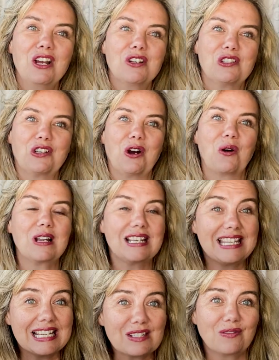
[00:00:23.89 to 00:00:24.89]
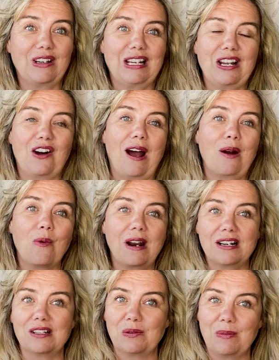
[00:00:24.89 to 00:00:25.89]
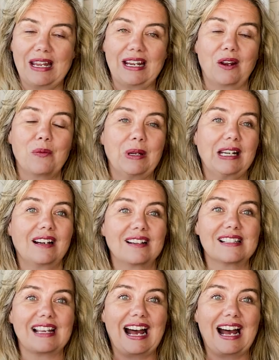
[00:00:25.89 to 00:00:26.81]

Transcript: So this video I wanted to make because